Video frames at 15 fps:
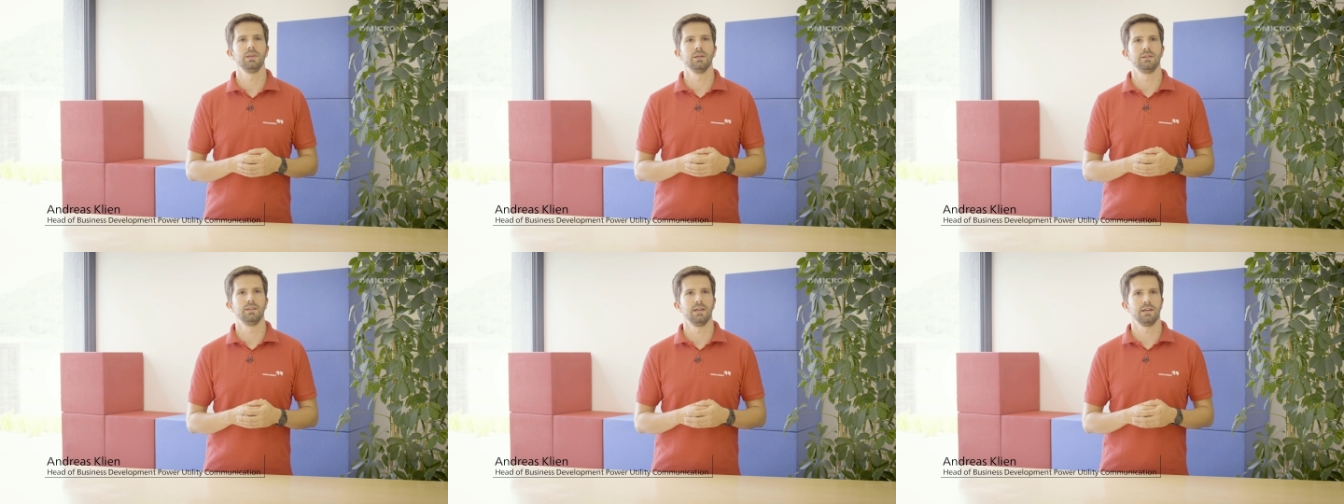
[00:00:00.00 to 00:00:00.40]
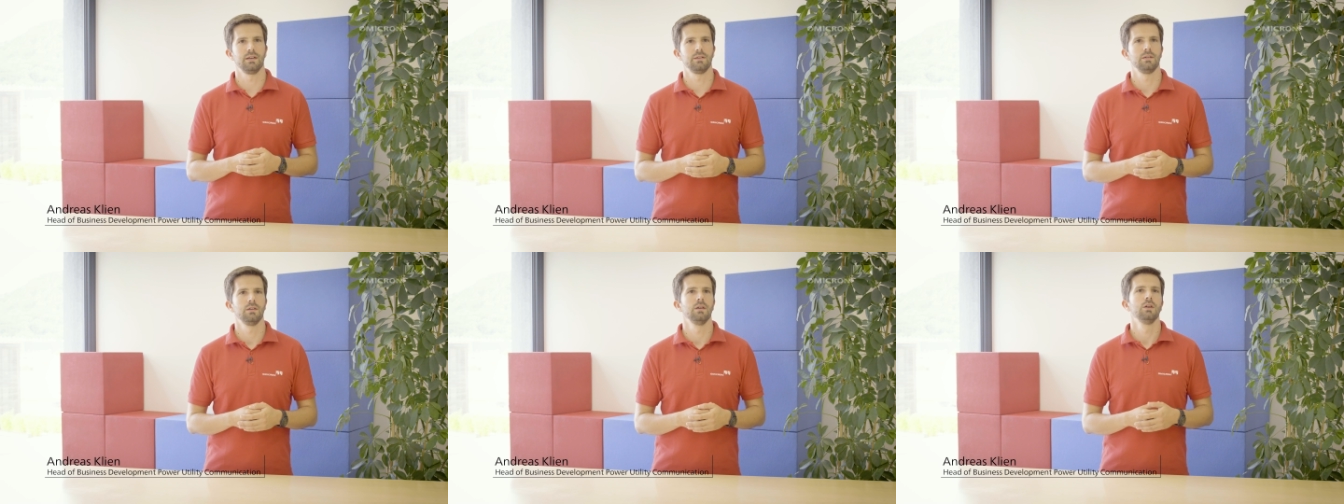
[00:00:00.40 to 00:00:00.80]
be
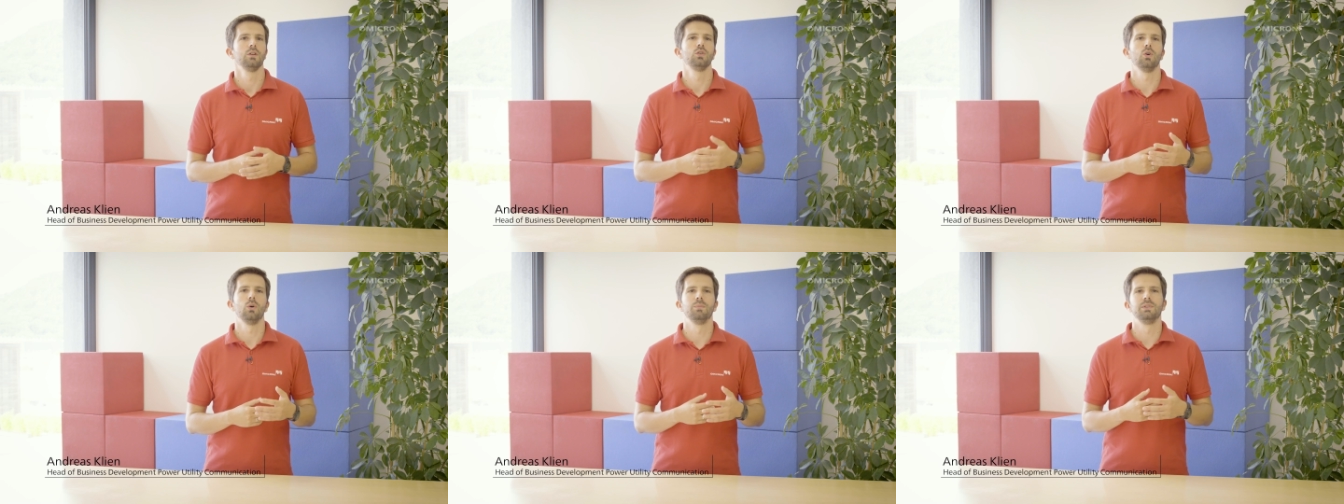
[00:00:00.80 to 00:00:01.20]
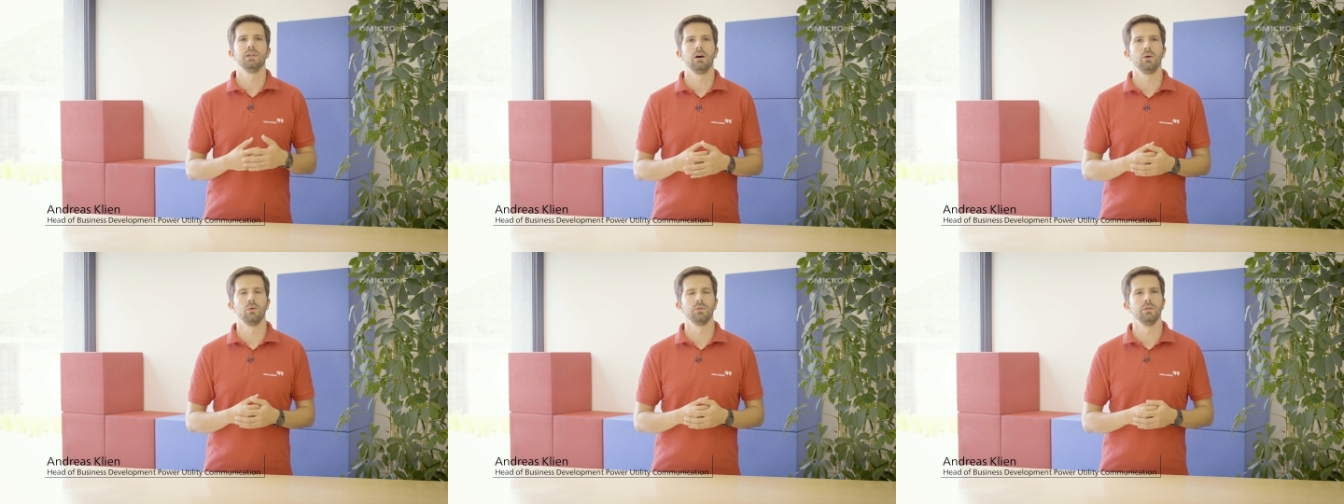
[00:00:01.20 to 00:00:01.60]
attacked
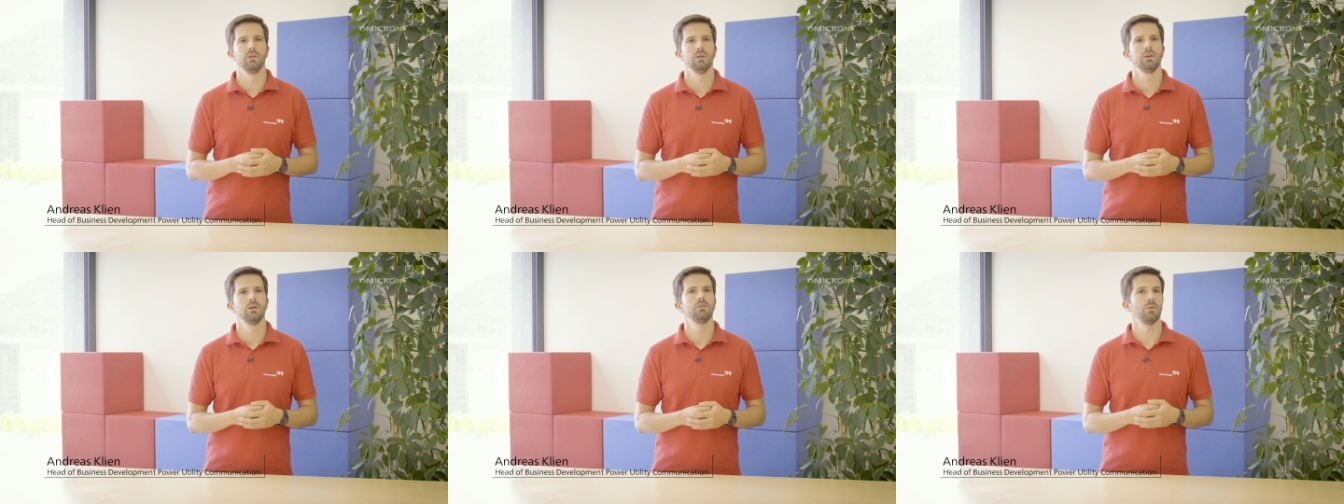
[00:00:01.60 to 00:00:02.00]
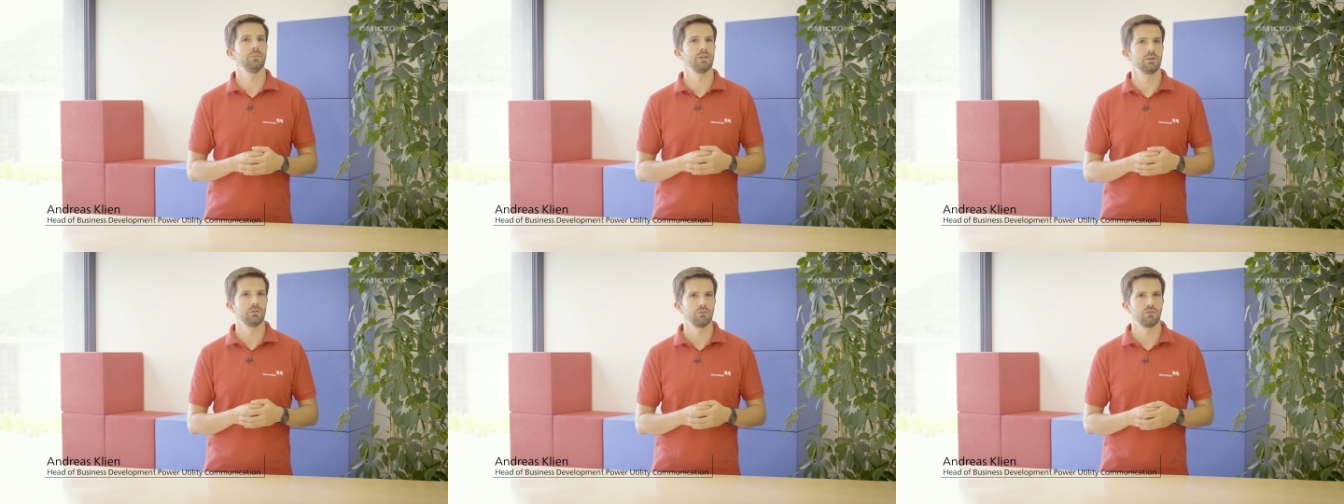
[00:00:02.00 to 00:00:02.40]
top-down
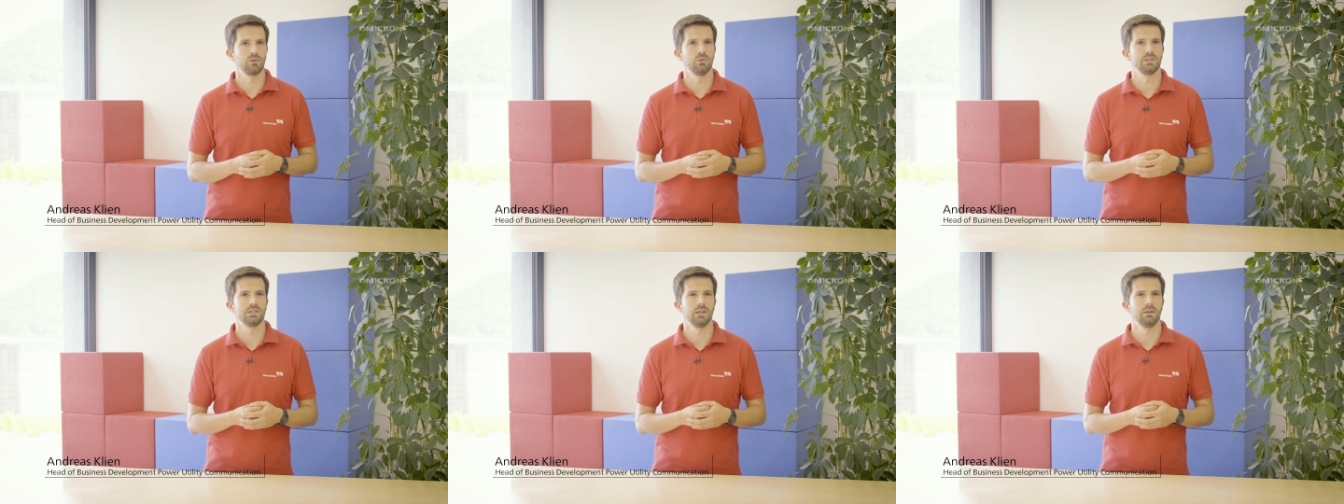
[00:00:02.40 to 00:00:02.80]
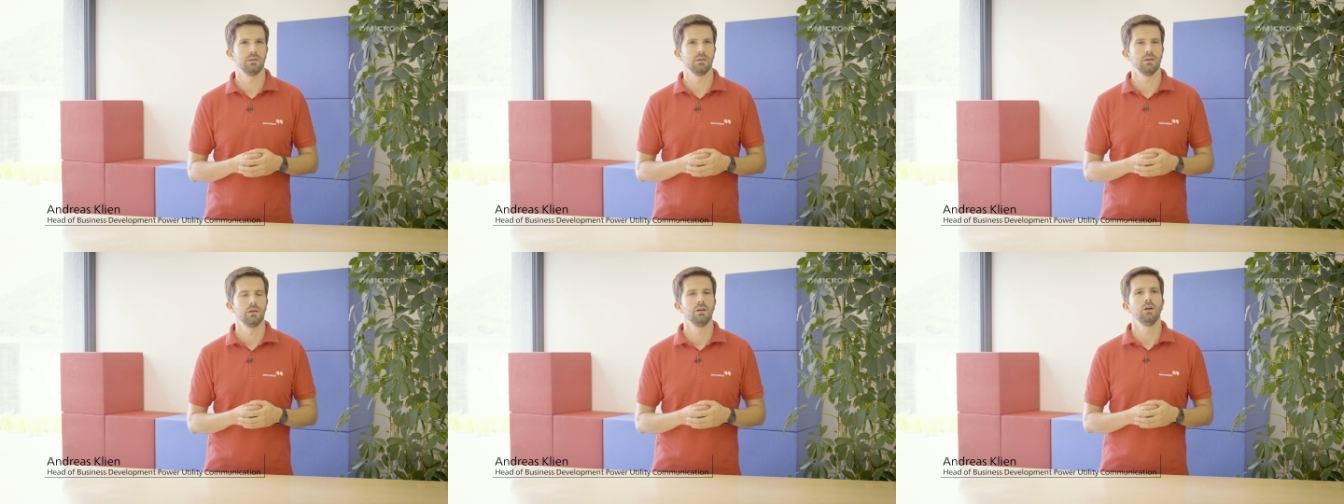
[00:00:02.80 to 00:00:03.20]
from the control
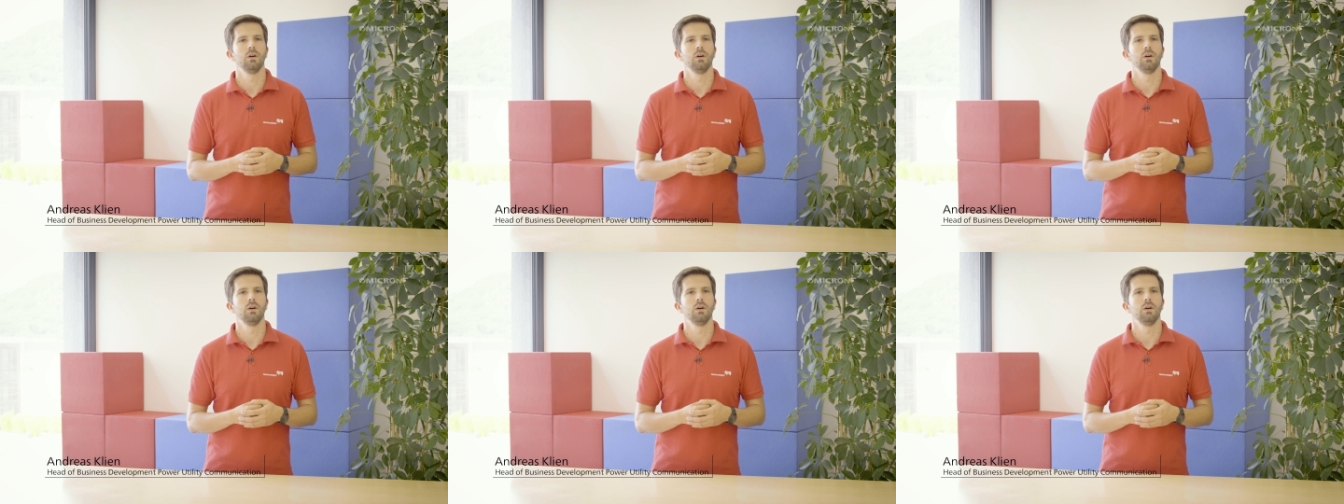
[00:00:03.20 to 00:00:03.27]
center,